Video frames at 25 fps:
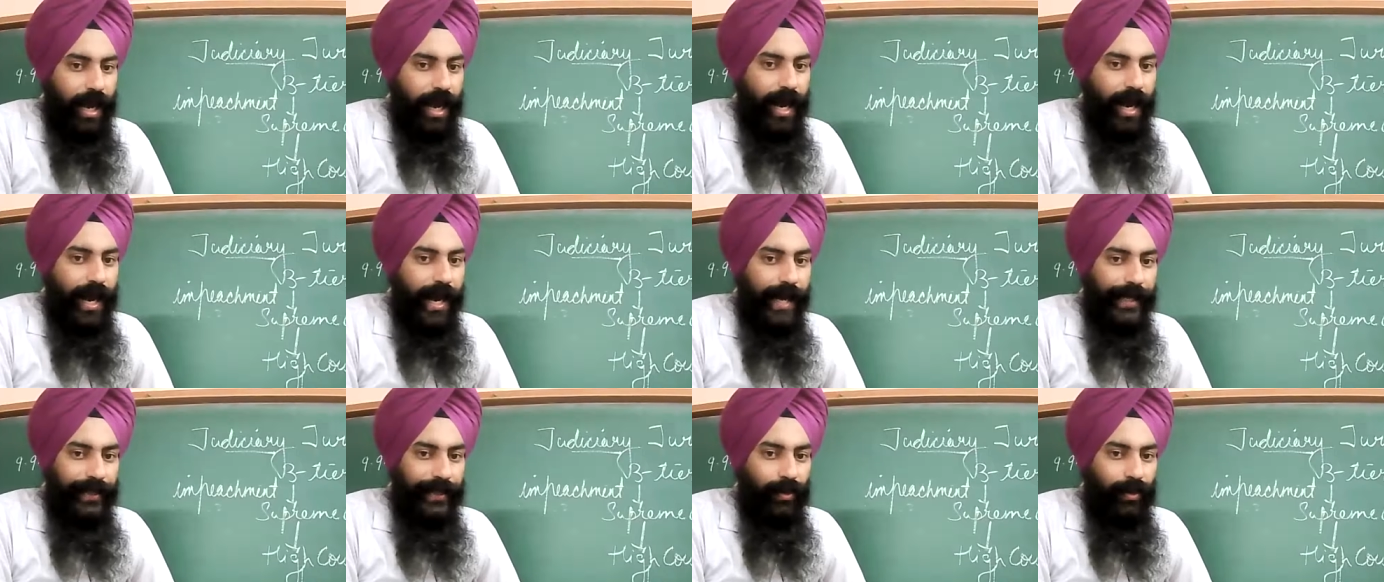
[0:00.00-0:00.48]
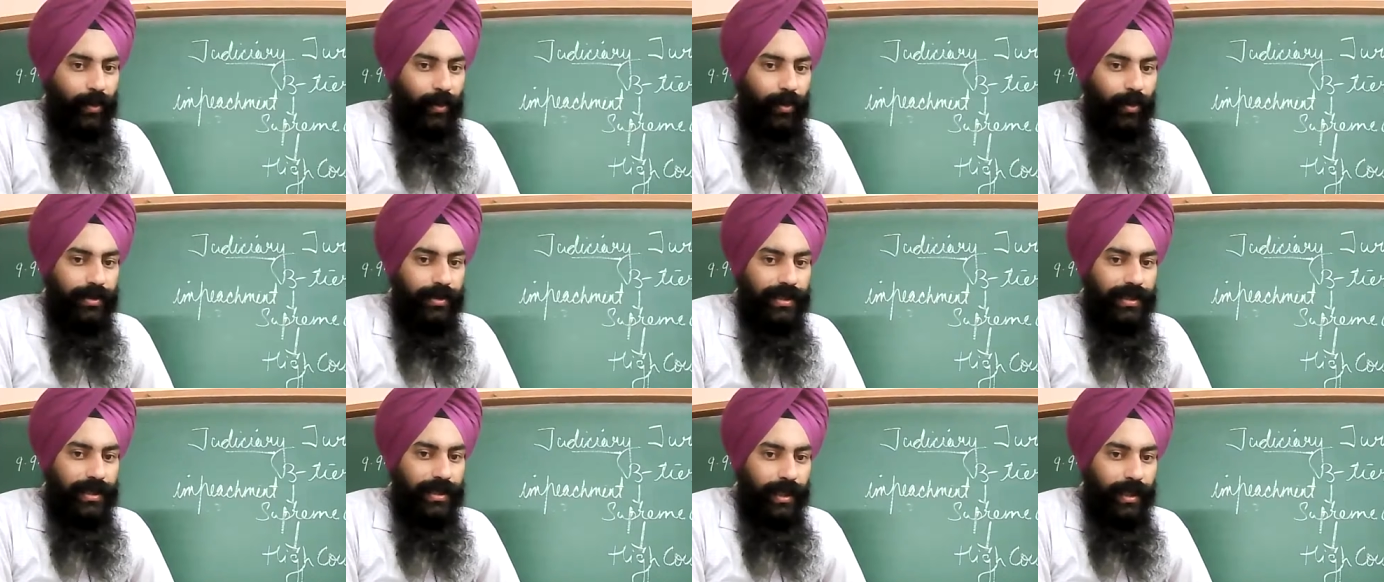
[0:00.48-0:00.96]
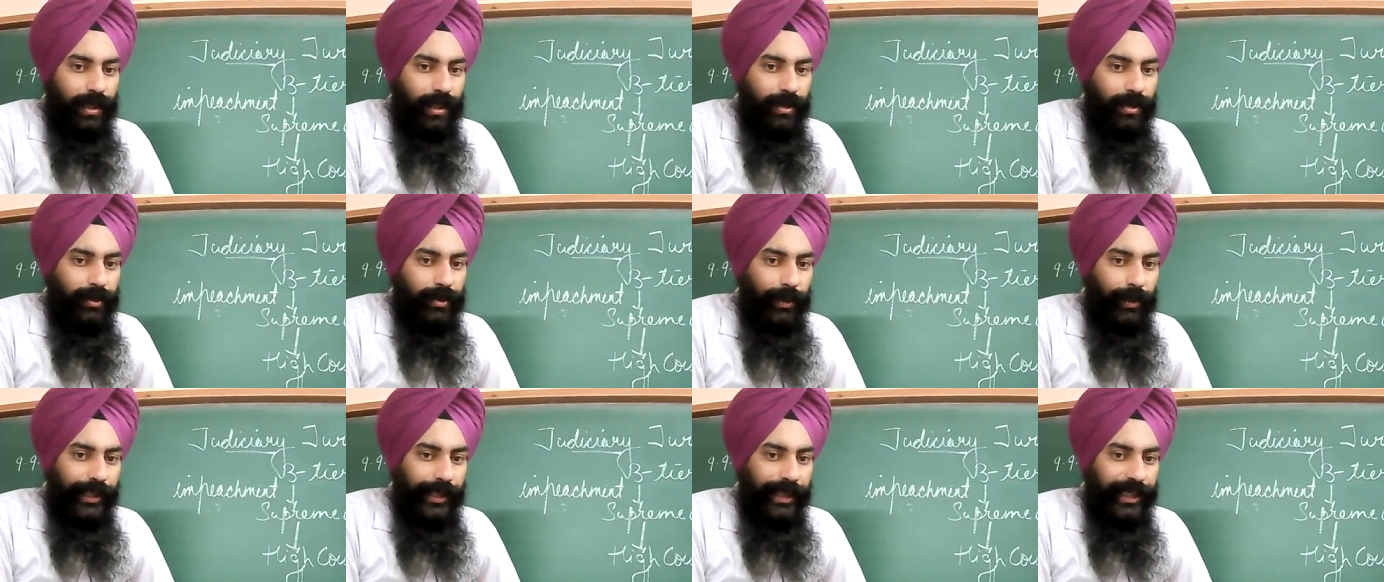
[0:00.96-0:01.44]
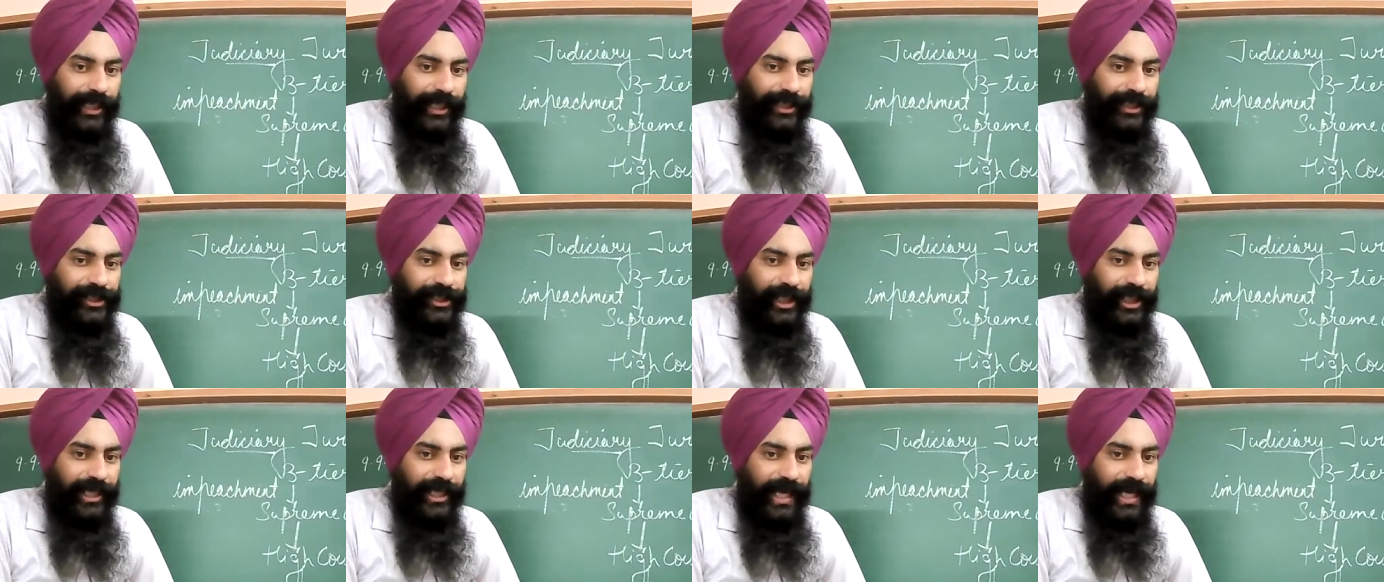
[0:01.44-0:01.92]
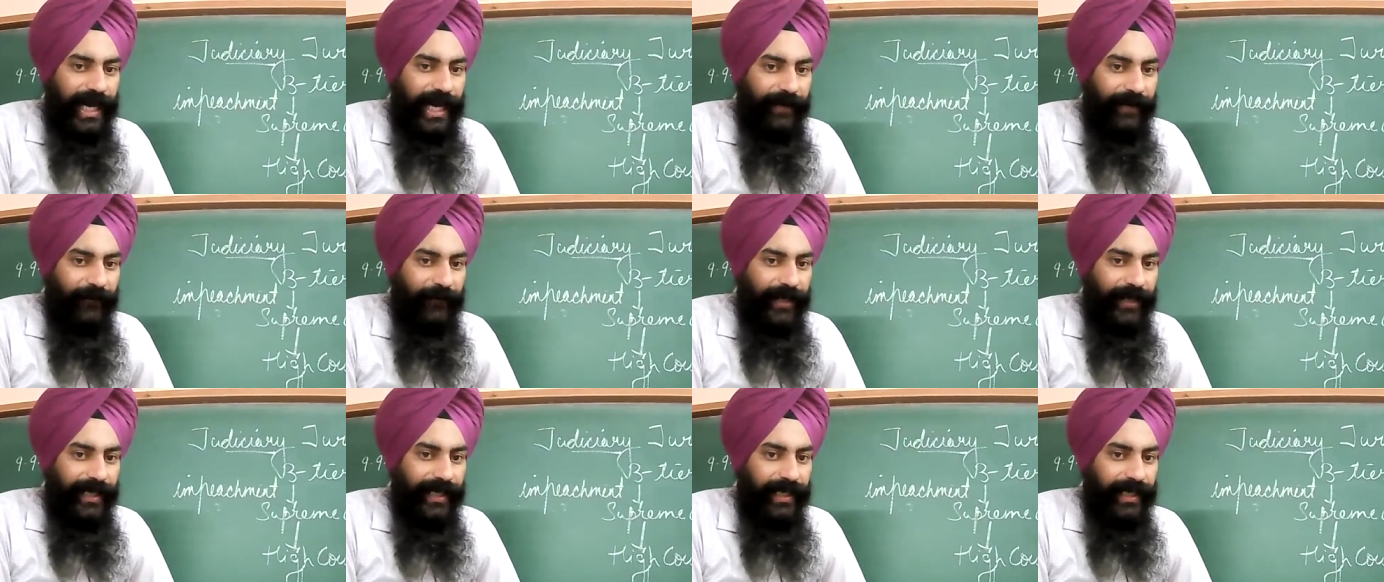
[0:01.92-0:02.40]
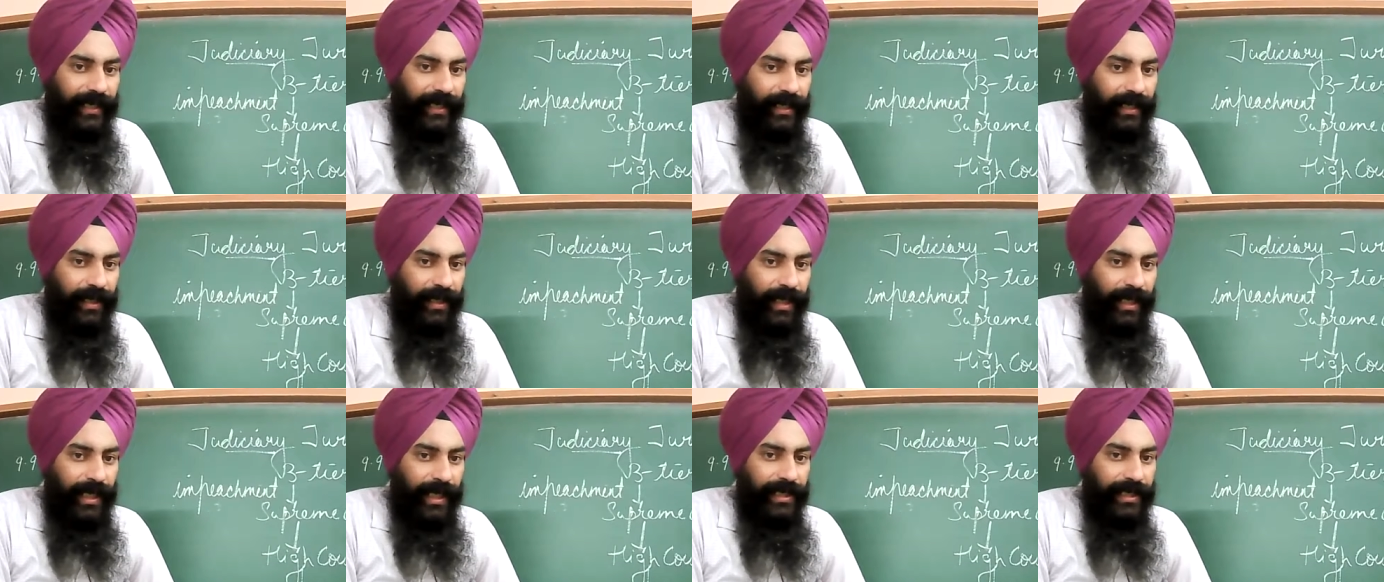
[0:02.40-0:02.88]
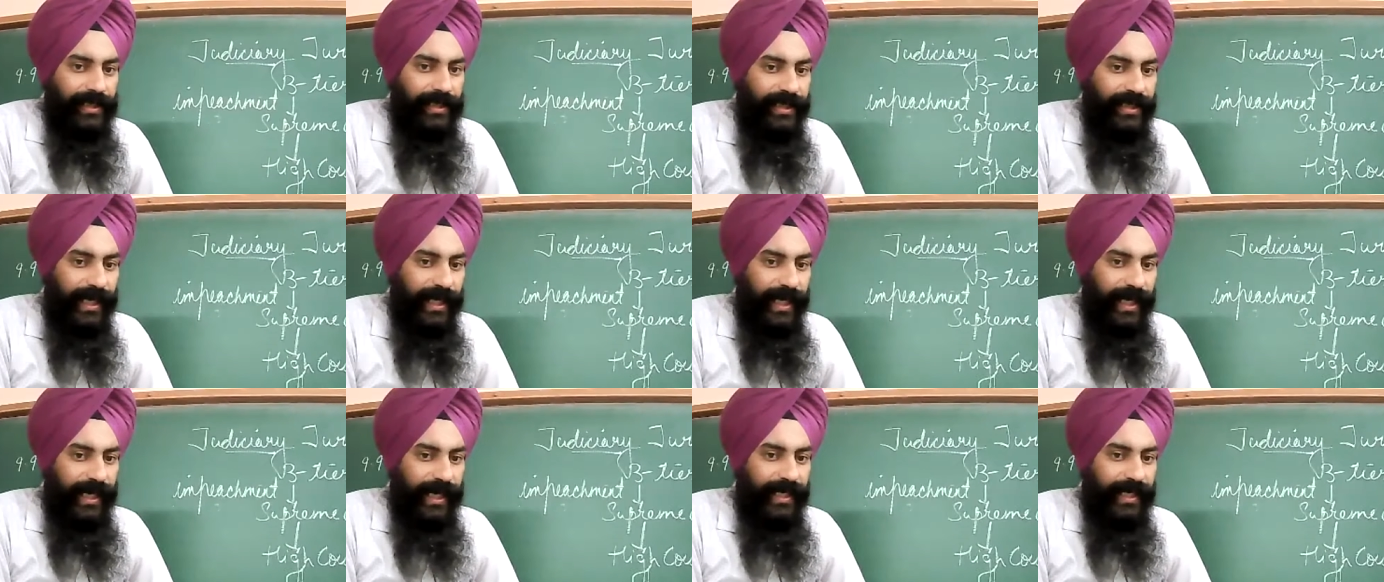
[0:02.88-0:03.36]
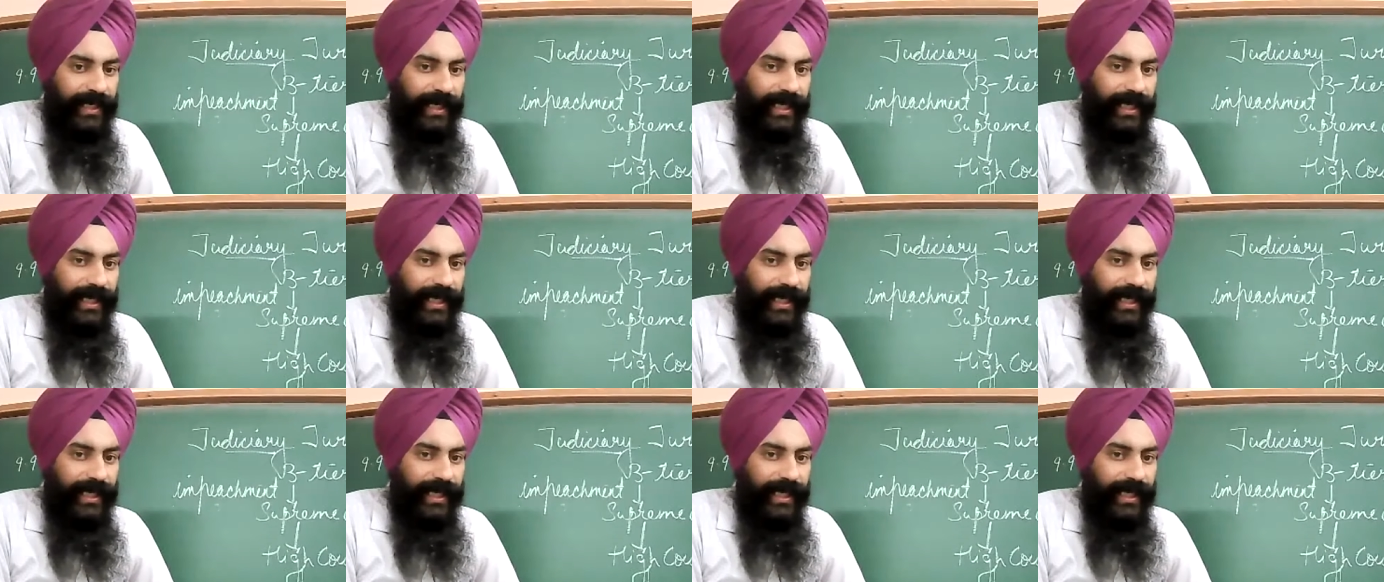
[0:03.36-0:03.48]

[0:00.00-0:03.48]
High courts. So each and every state,